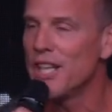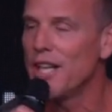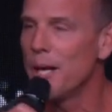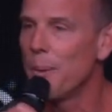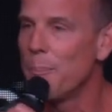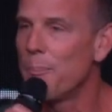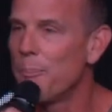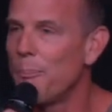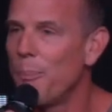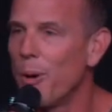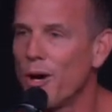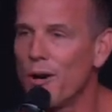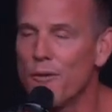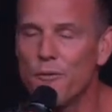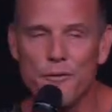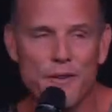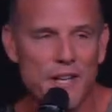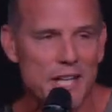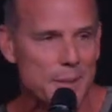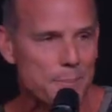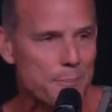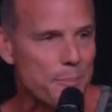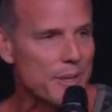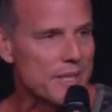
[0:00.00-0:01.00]
in a
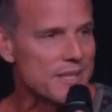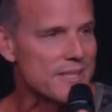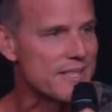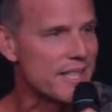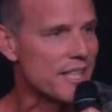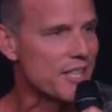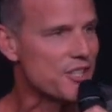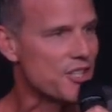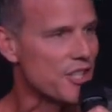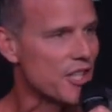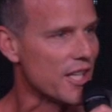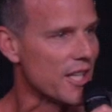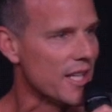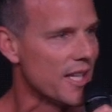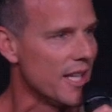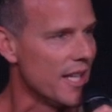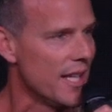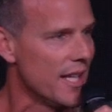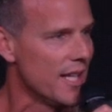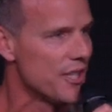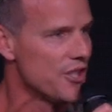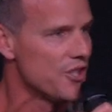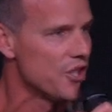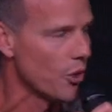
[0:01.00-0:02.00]
perfect position
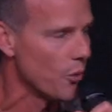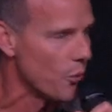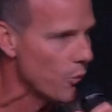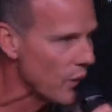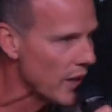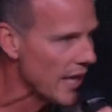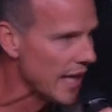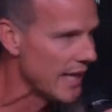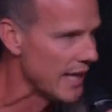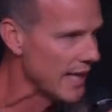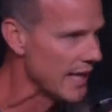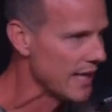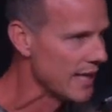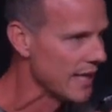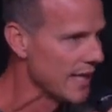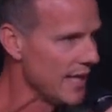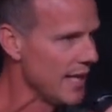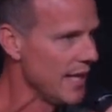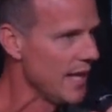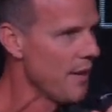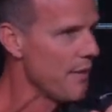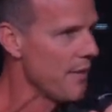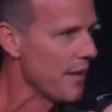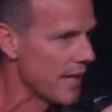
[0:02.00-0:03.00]
to win
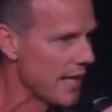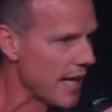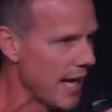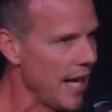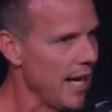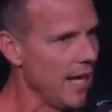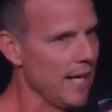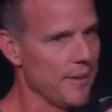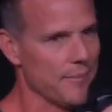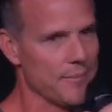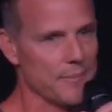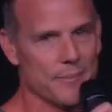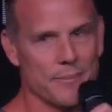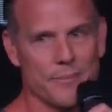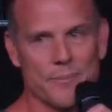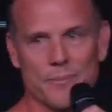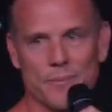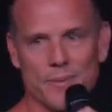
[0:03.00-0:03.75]
the game.